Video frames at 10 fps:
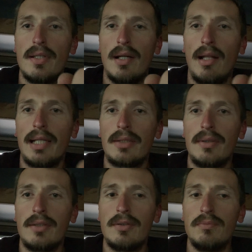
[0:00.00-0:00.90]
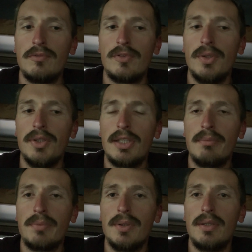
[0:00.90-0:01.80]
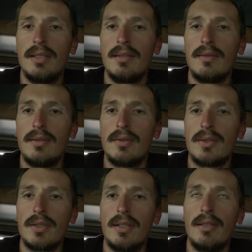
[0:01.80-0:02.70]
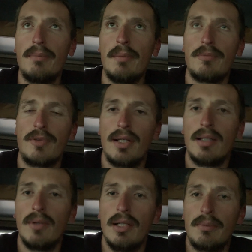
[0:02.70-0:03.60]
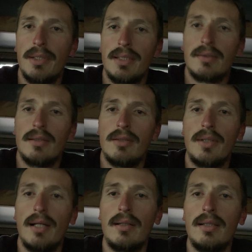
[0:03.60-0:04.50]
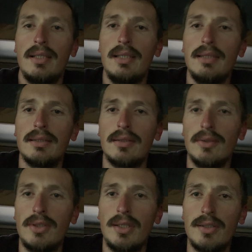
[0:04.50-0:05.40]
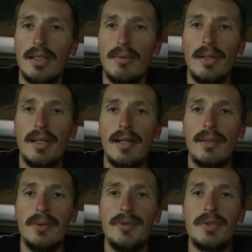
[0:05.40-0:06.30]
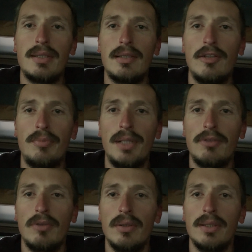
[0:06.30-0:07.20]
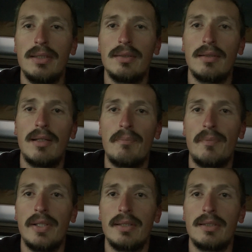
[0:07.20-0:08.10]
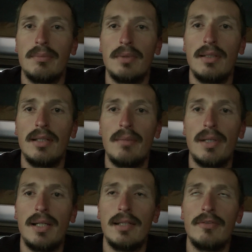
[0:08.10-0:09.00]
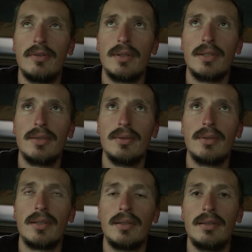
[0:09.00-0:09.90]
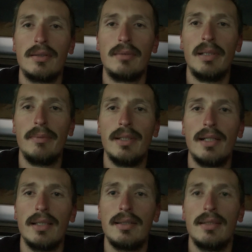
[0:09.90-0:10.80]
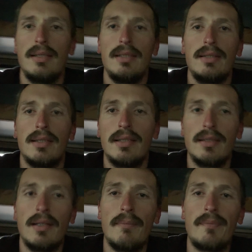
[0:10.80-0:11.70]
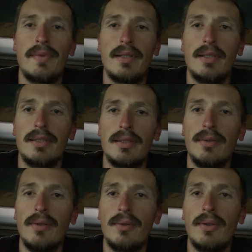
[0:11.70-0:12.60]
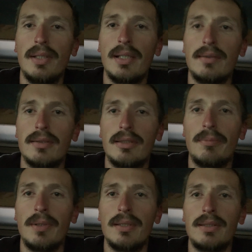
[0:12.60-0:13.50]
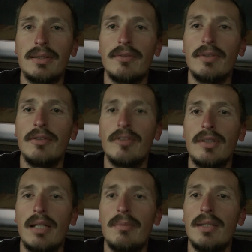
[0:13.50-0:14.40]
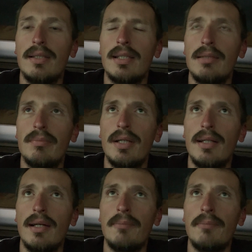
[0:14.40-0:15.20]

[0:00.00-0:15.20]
electric voltage input, then it turns on the pump for the hydraulic brakes on the trailer. So since it ran out of brake fluid, that's something they might have to order too, or maybe not. I still don't know yet, because the parts haven't even came in yet. But